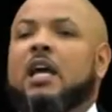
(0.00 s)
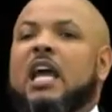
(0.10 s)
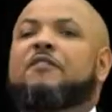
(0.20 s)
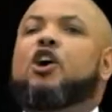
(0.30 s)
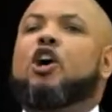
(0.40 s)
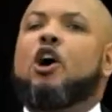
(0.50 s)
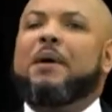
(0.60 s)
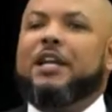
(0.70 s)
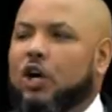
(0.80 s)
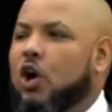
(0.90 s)
If you're gonna
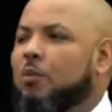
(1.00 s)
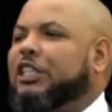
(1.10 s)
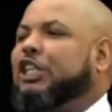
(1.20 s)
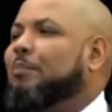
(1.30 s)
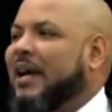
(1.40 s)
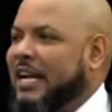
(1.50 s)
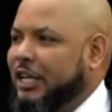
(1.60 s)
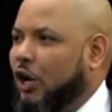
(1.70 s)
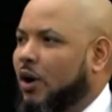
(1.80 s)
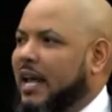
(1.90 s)
be doing what you've been
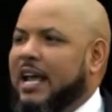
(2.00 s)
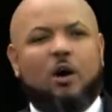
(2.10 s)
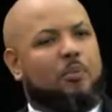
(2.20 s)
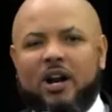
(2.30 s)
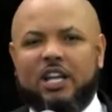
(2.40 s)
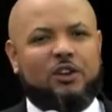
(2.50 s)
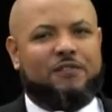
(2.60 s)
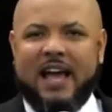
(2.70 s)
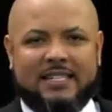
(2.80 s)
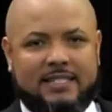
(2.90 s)
doing, ain't no point of you
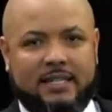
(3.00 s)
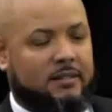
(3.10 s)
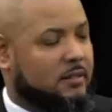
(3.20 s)
fasting.